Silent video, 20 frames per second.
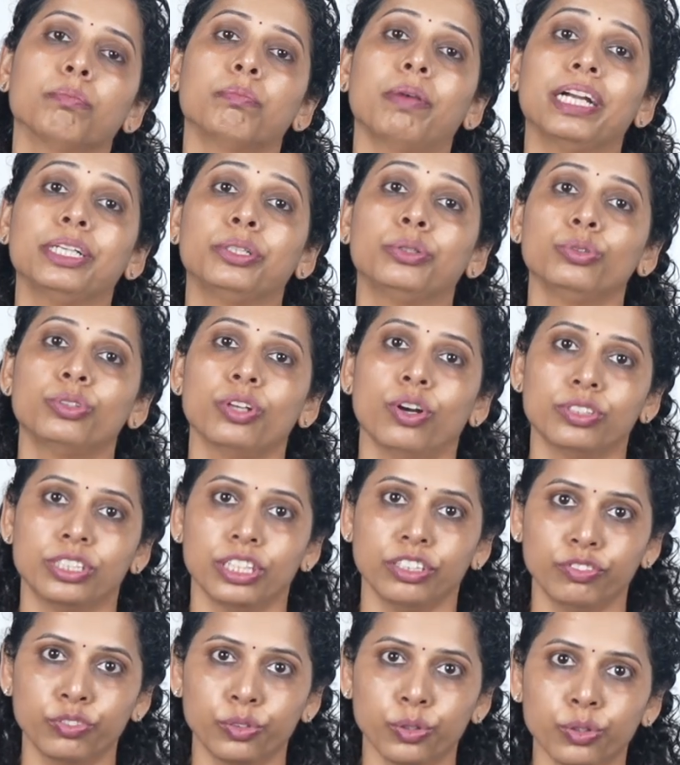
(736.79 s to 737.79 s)
By
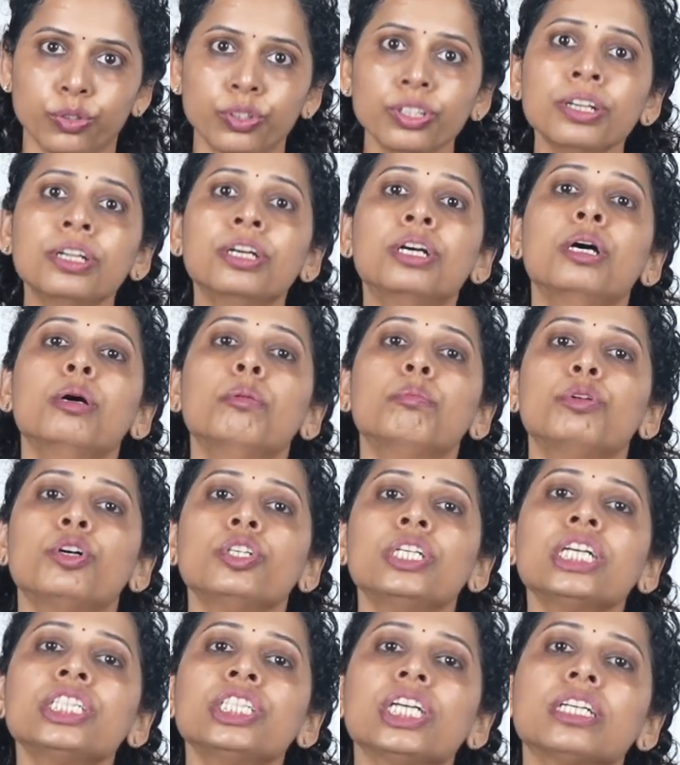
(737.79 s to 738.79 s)
2004,
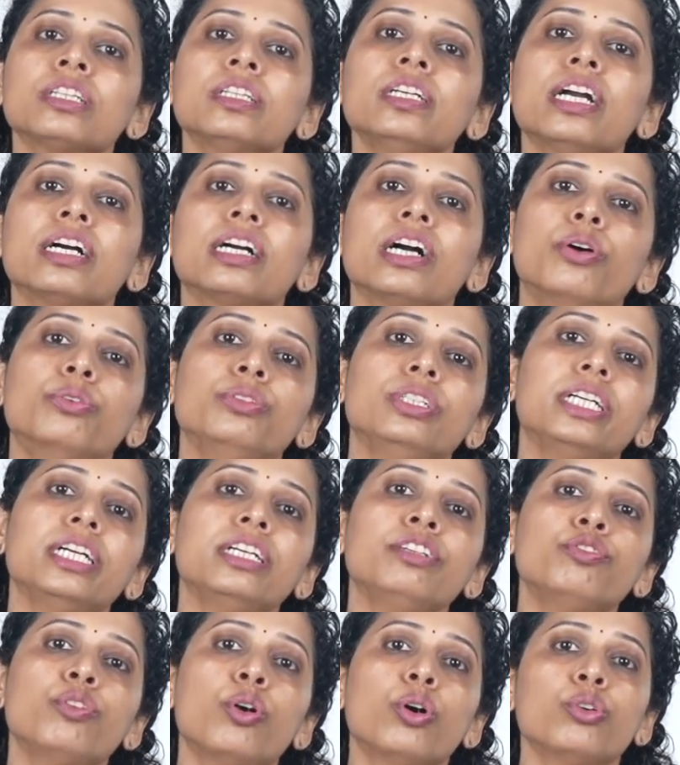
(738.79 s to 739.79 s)
Project Shakti
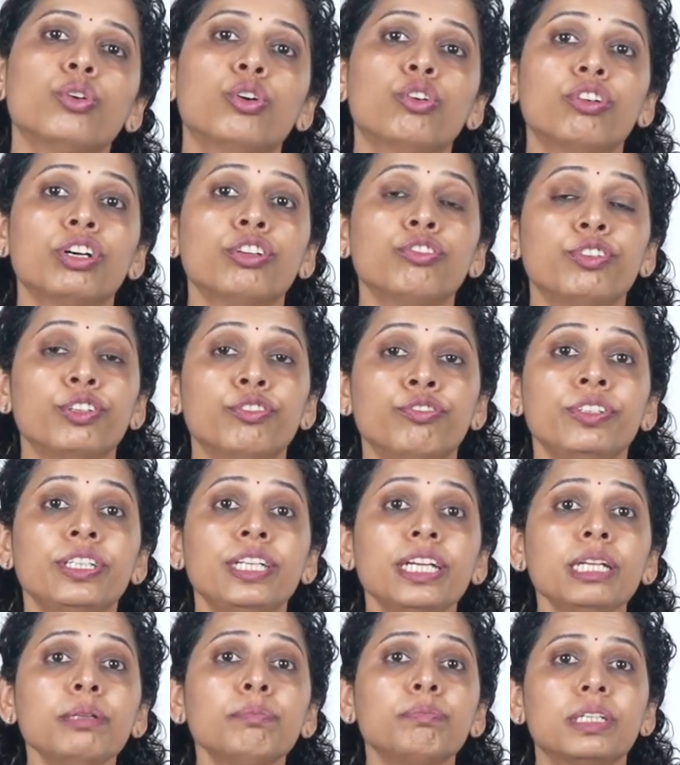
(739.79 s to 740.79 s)
accounted for over
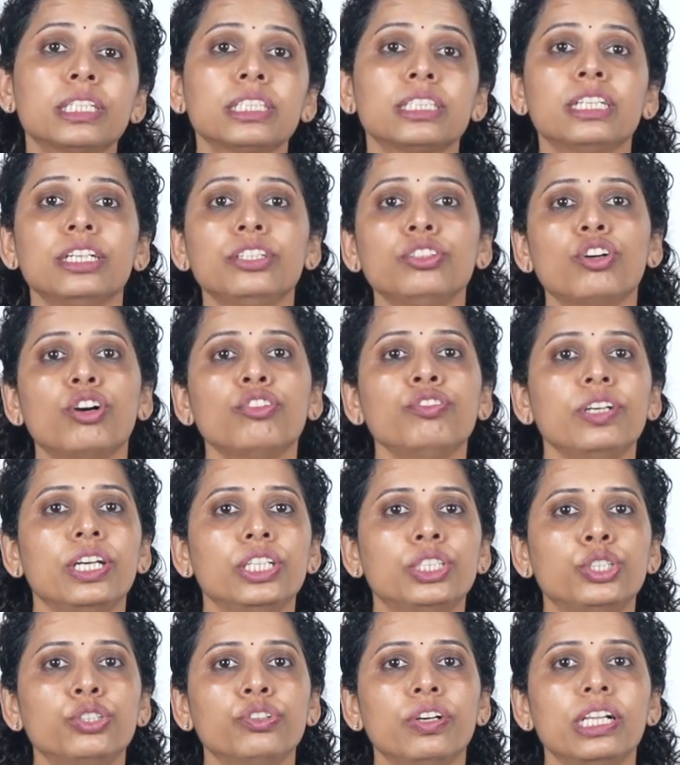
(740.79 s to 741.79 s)
15% of
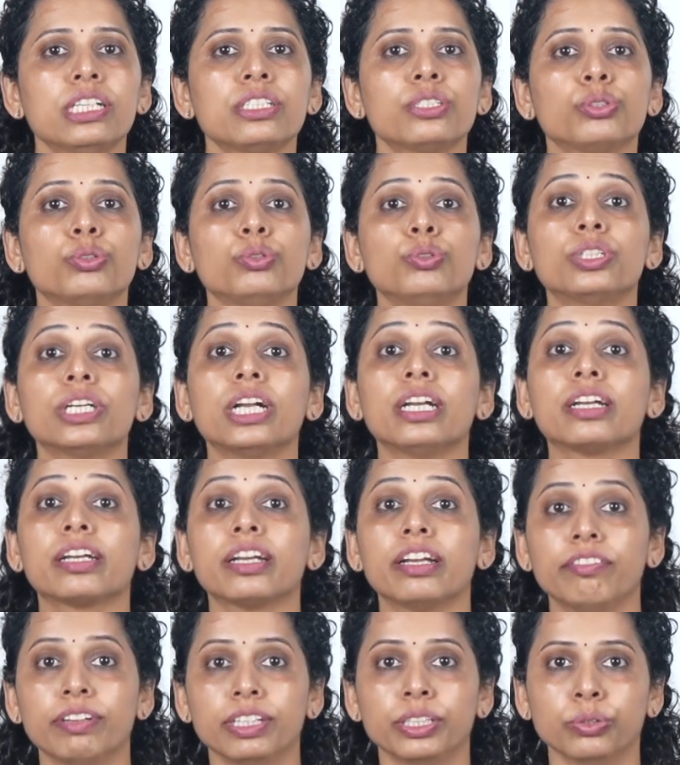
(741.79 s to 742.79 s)
HUL's rural
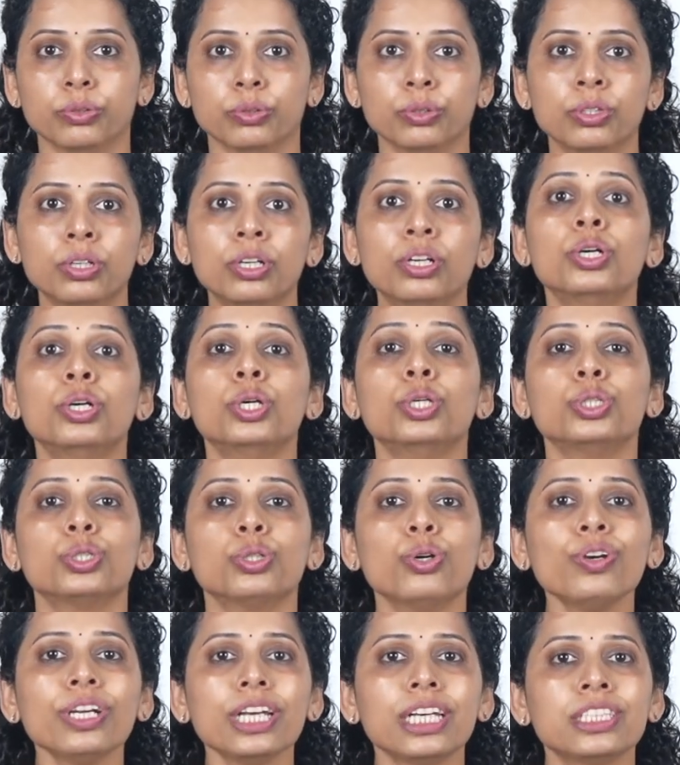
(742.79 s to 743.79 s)
revenue,
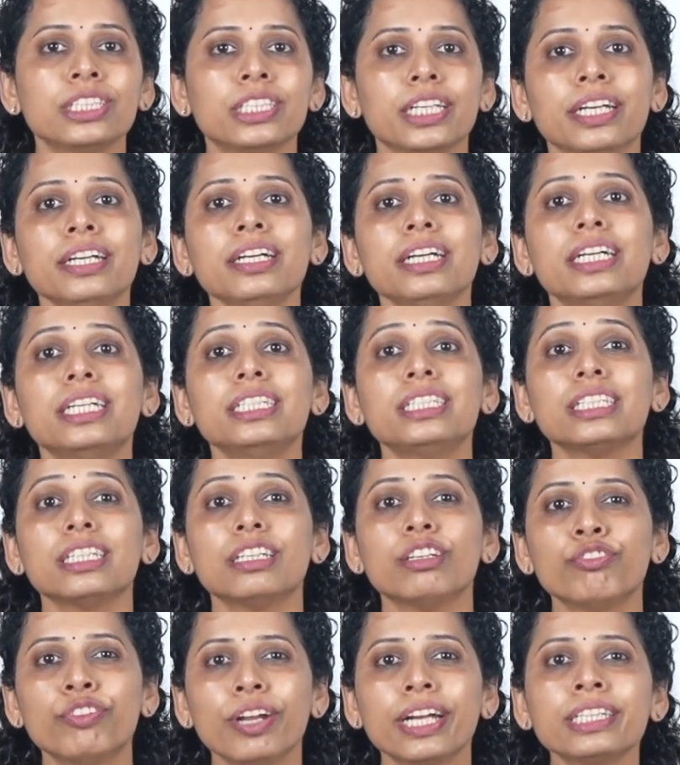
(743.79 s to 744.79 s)
showcasing its
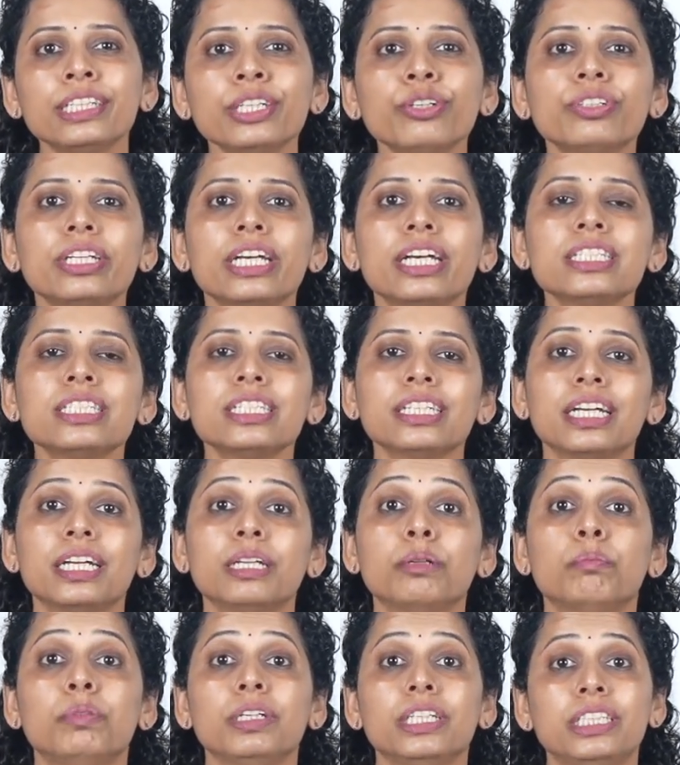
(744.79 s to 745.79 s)
effectiveness
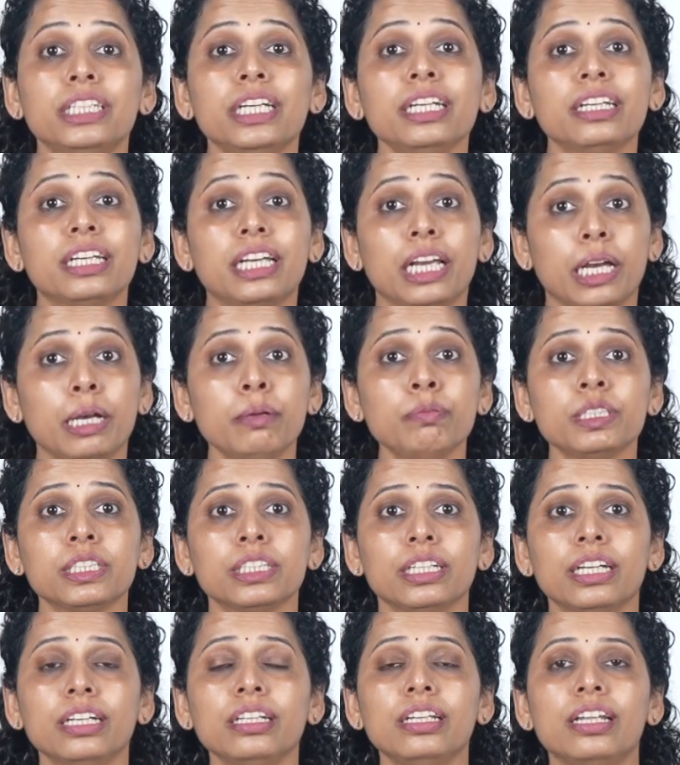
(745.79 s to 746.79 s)
in bridging
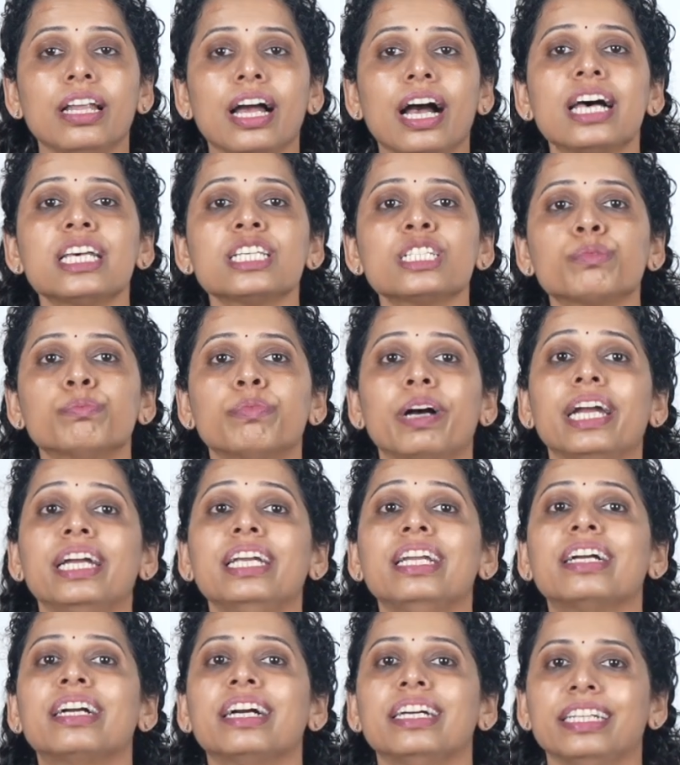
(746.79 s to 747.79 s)
gaps in last
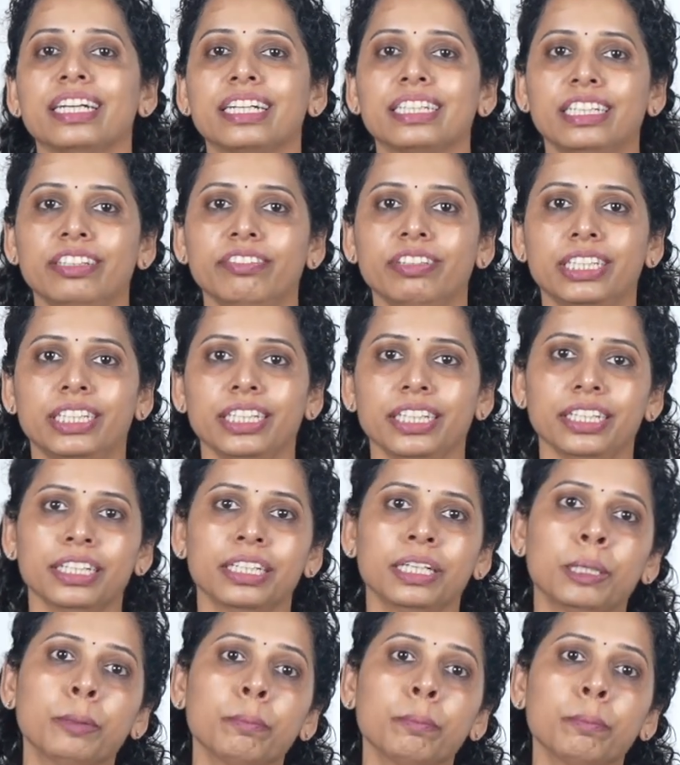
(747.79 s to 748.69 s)
mile connectivity.